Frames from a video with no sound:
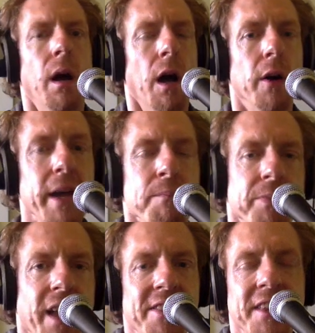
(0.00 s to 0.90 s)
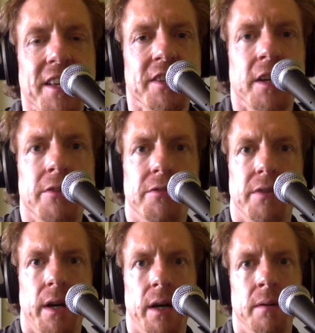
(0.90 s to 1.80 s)
Okay, I think that's enough.
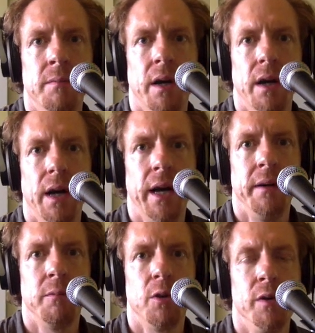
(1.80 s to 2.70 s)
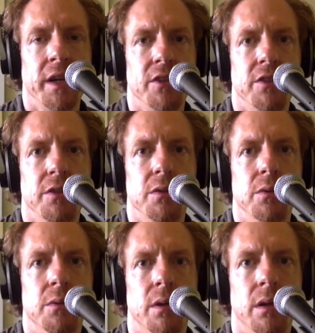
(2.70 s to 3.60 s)
I am going to.
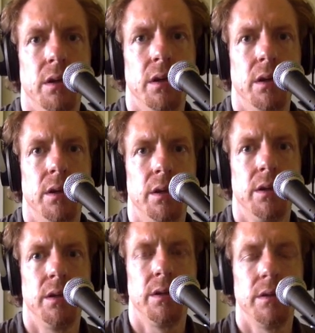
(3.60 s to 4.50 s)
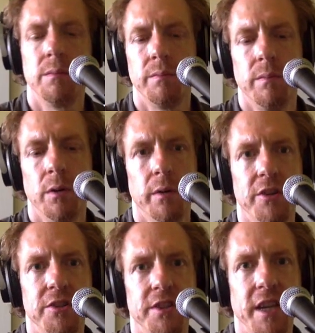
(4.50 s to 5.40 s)
Oh, I should
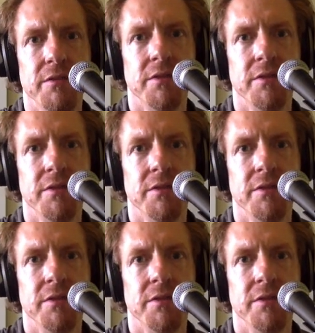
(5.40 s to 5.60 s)
save.